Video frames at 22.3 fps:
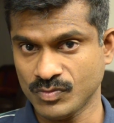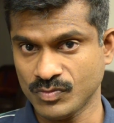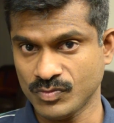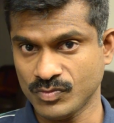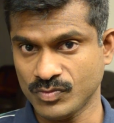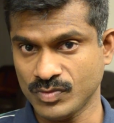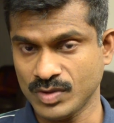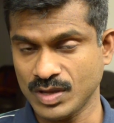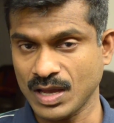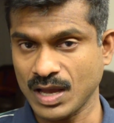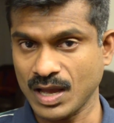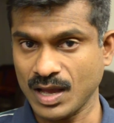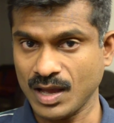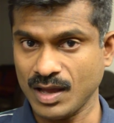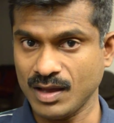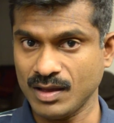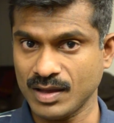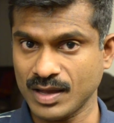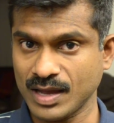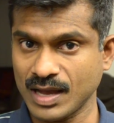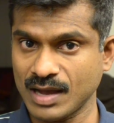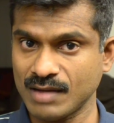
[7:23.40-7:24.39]
we
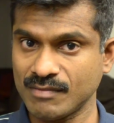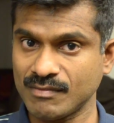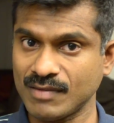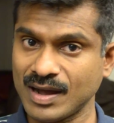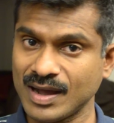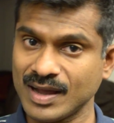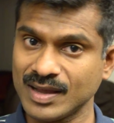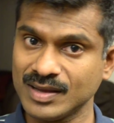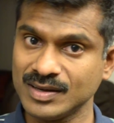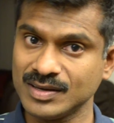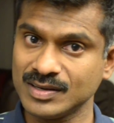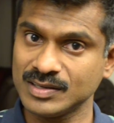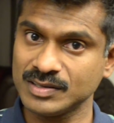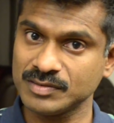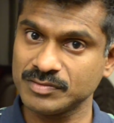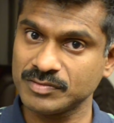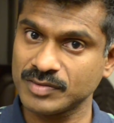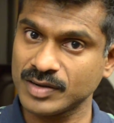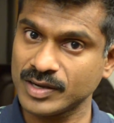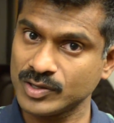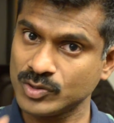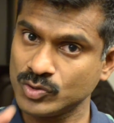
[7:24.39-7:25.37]
have
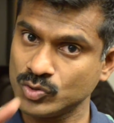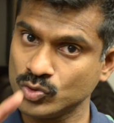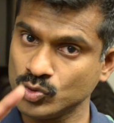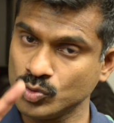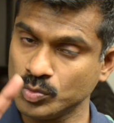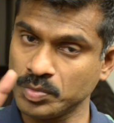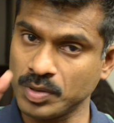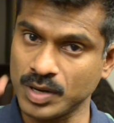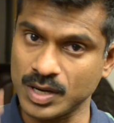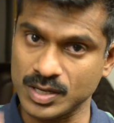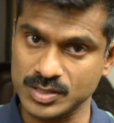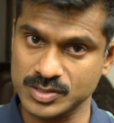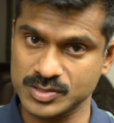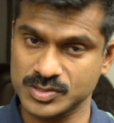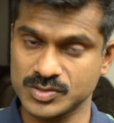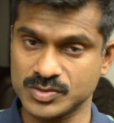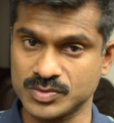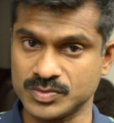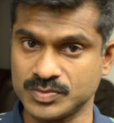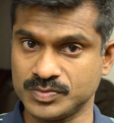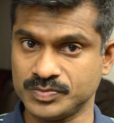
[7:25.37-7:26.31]
identified two parts.